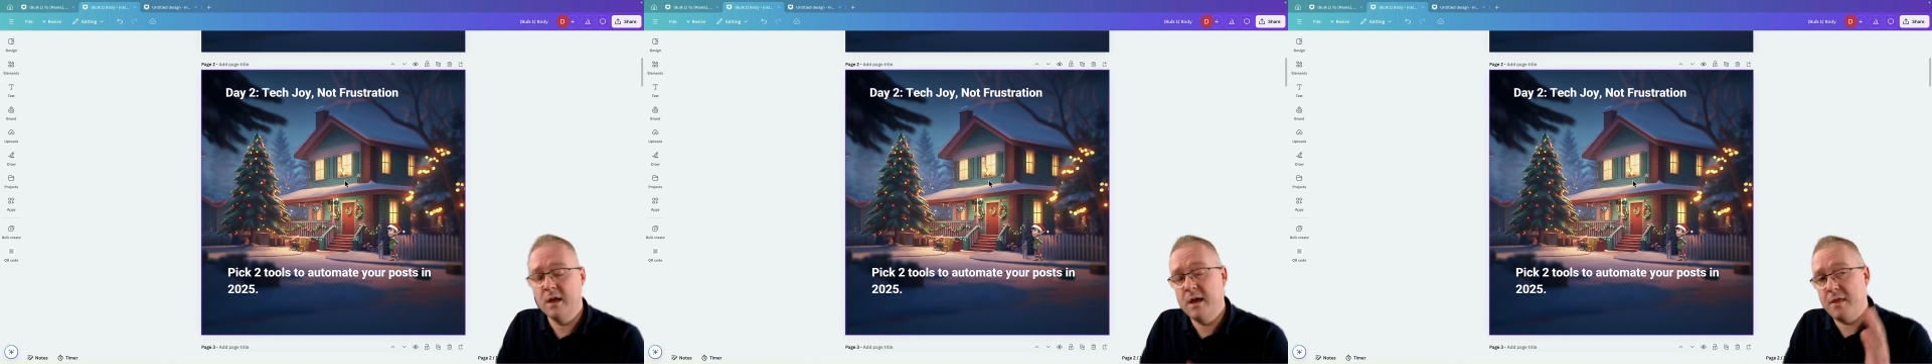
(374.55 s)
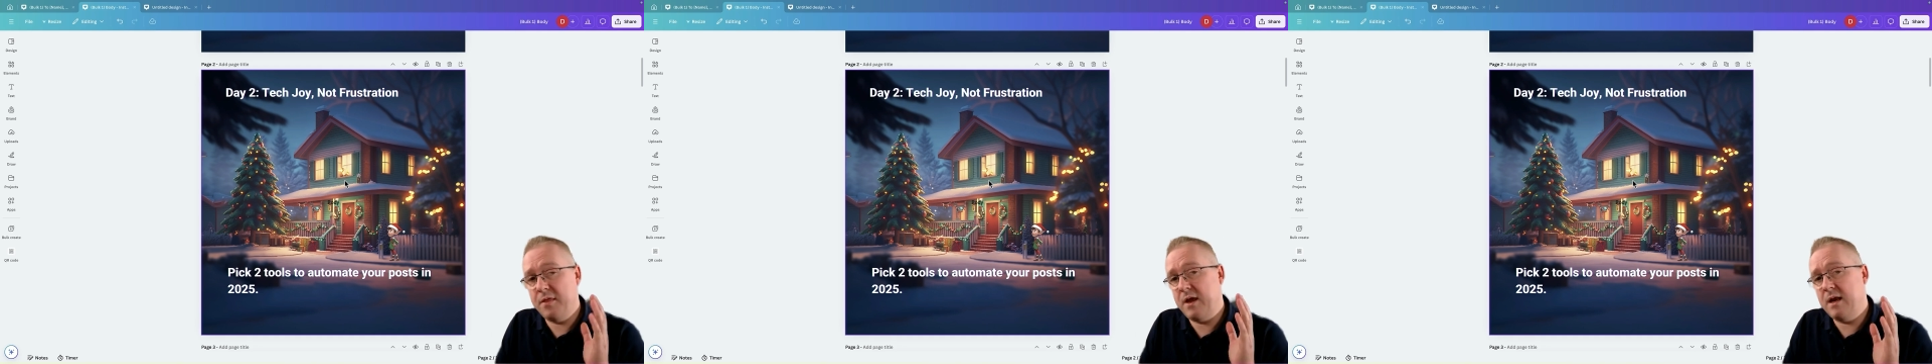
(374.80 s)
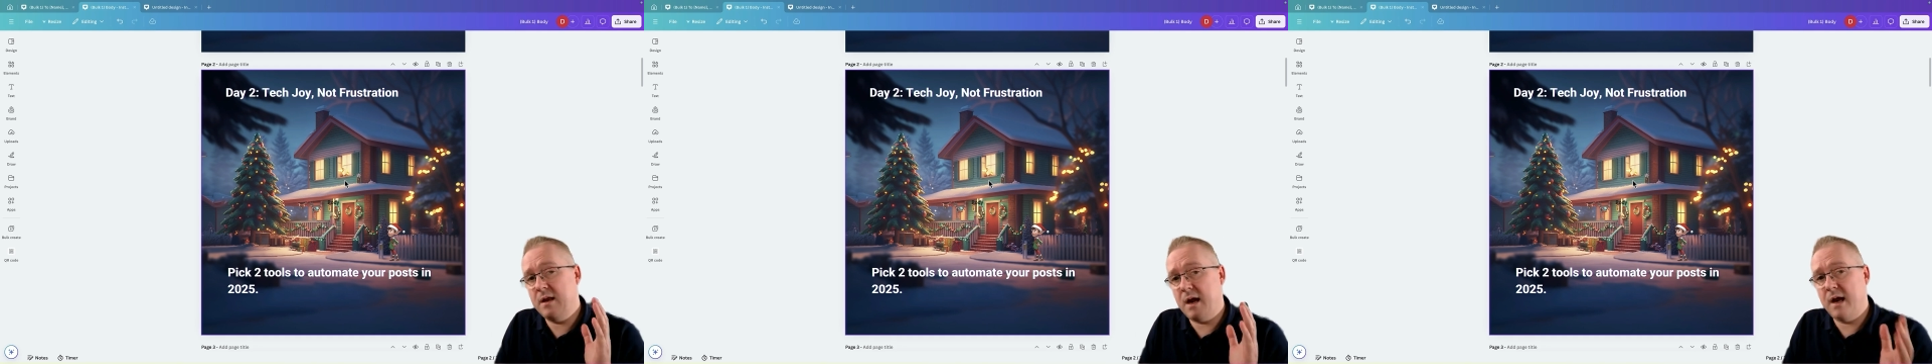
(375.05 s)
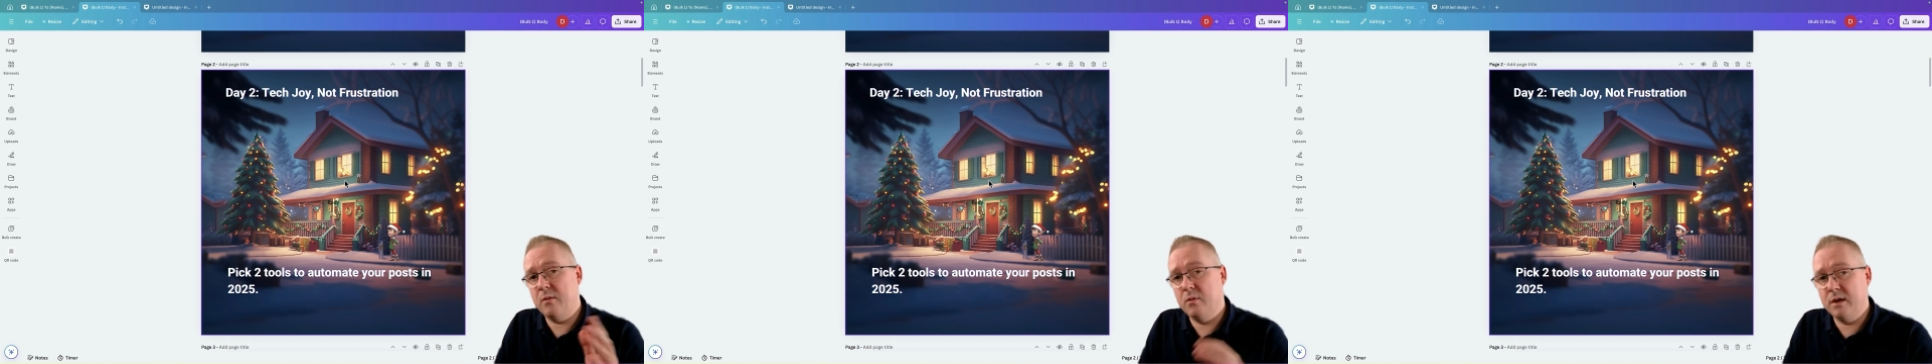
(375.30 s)
then I
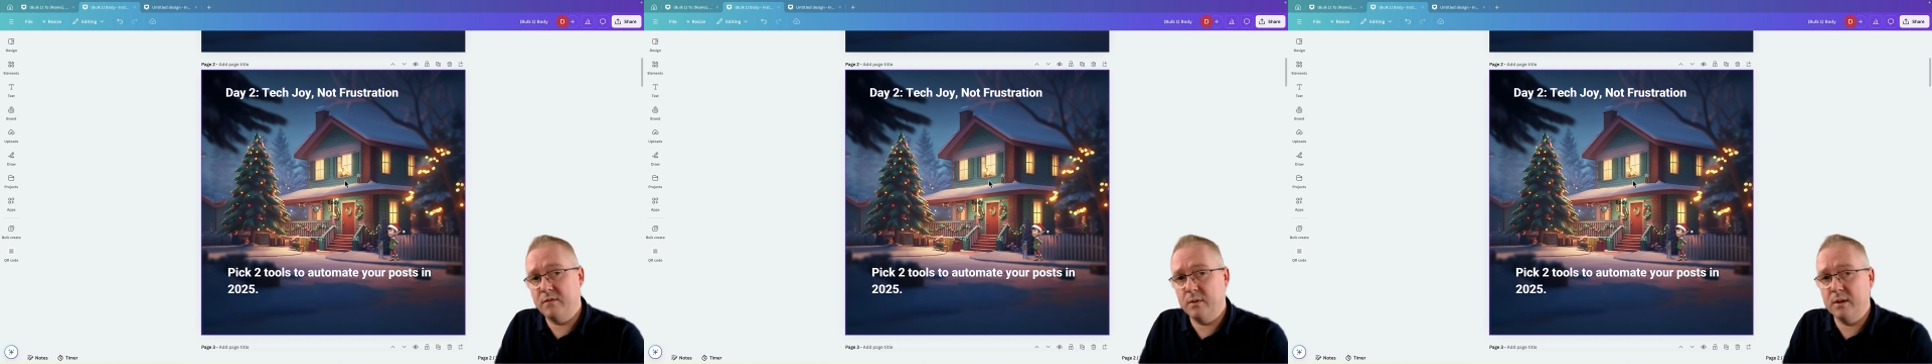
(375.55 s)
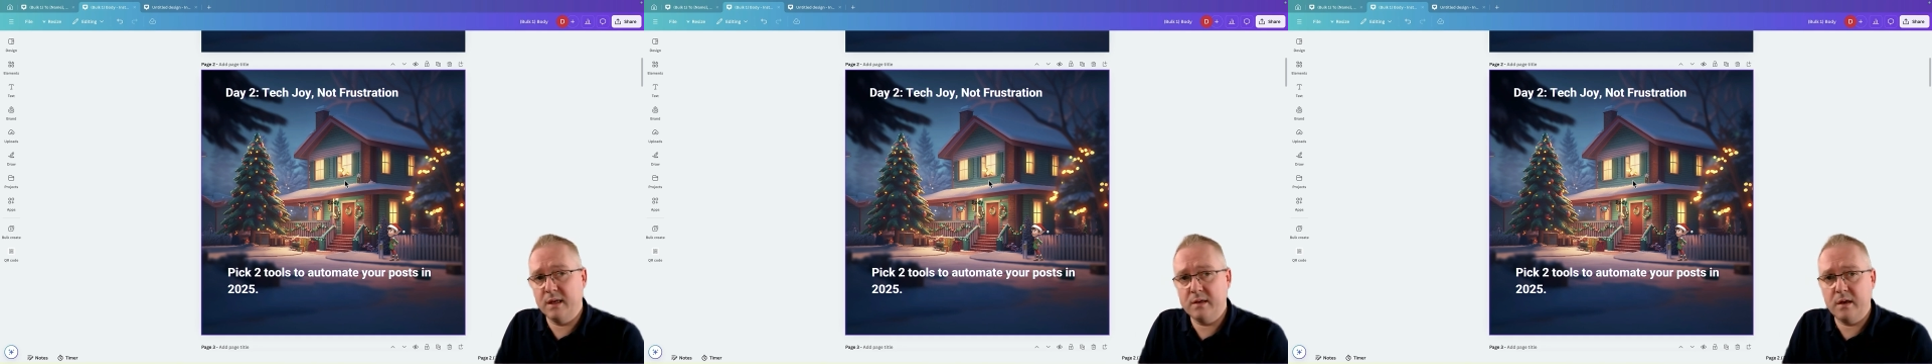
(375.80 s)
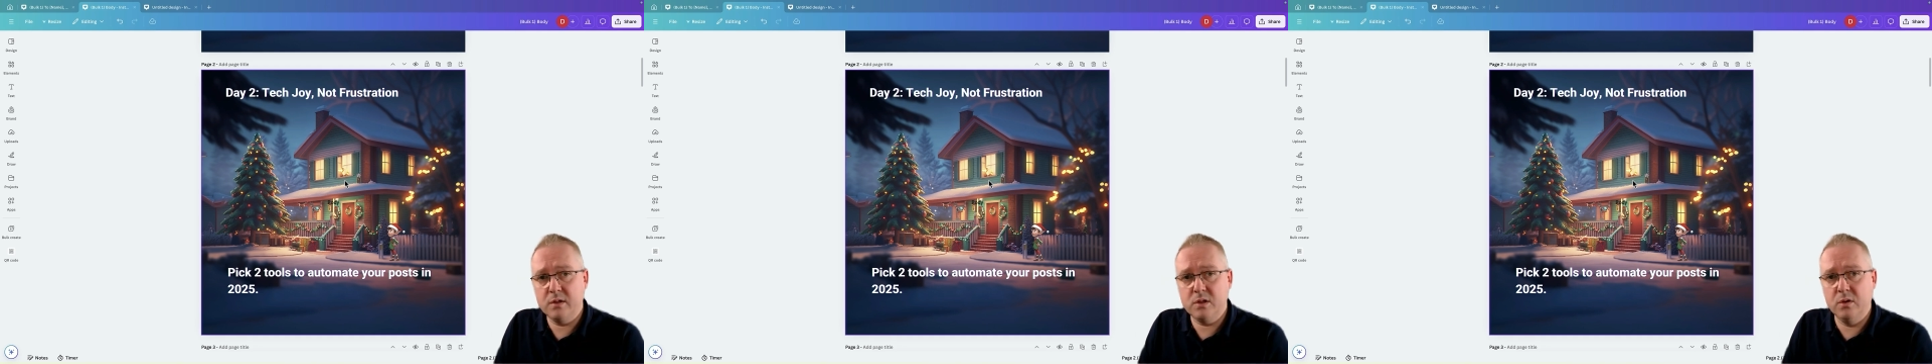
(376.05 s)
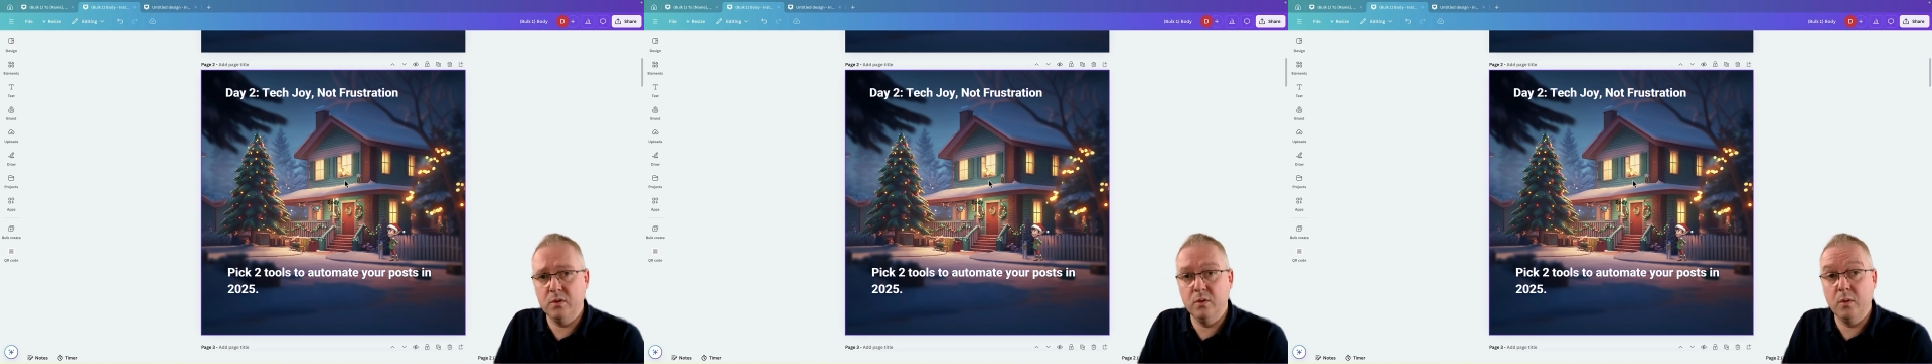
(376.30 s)
will give you a link
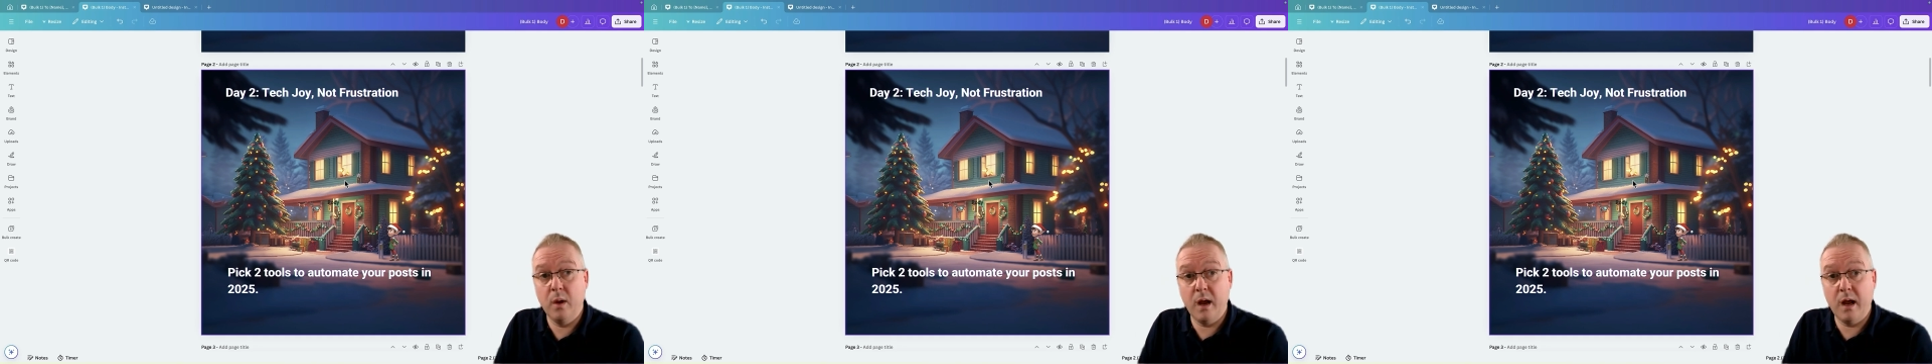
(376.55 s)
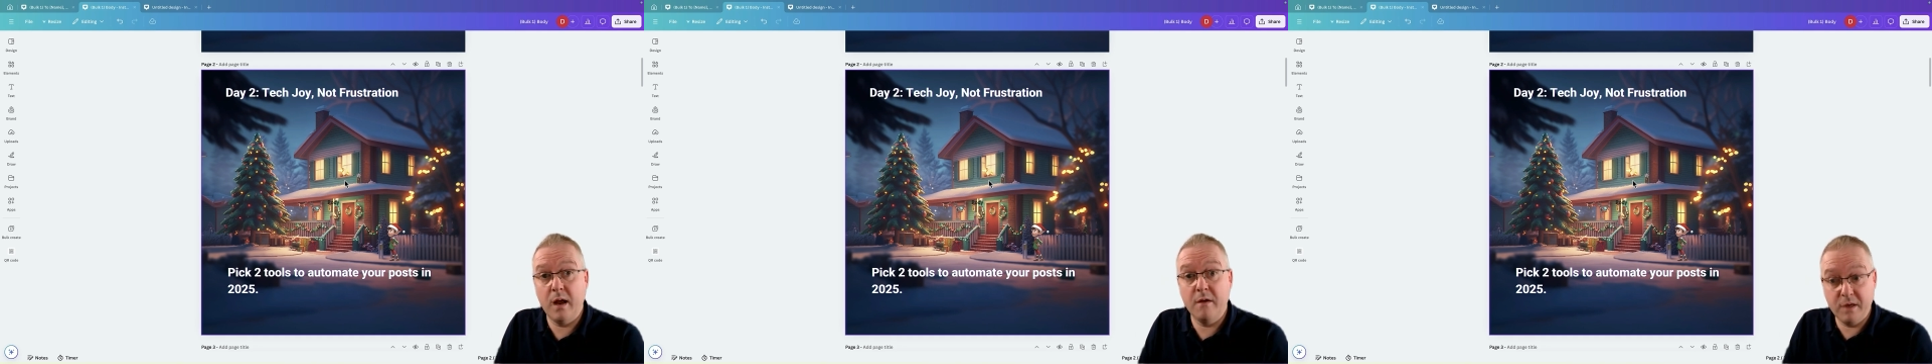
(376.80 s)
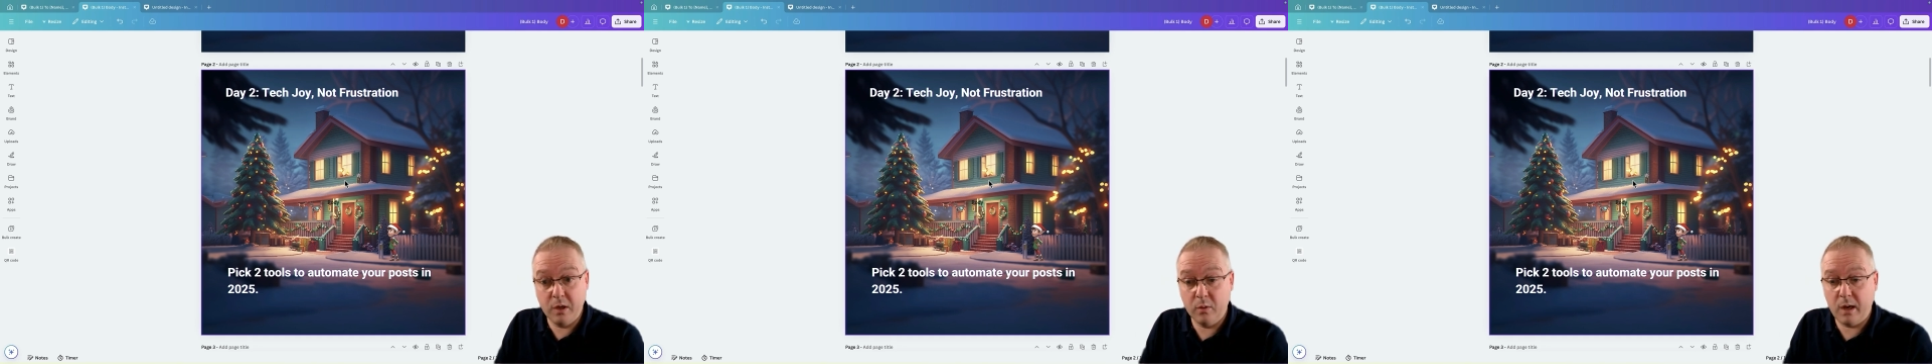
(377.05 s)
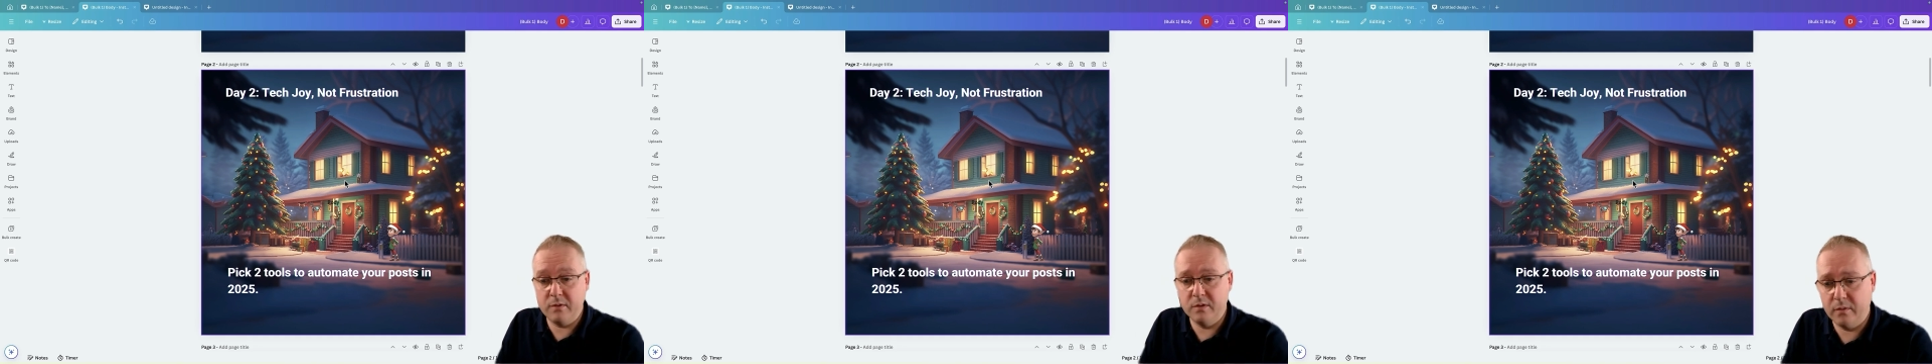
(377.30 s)
to a video on how
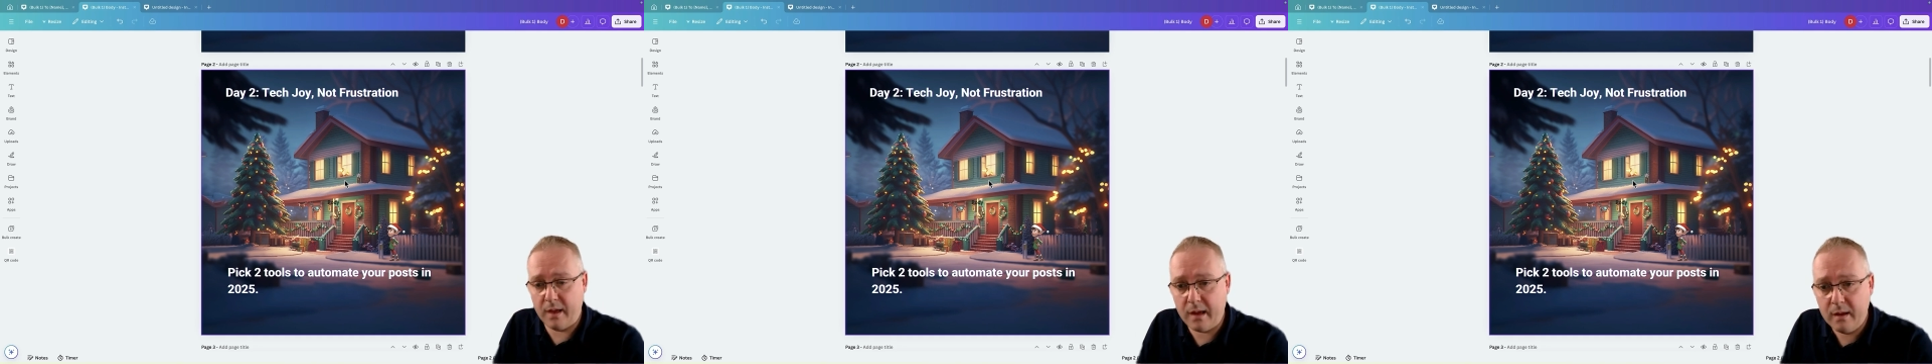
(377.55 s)
to do that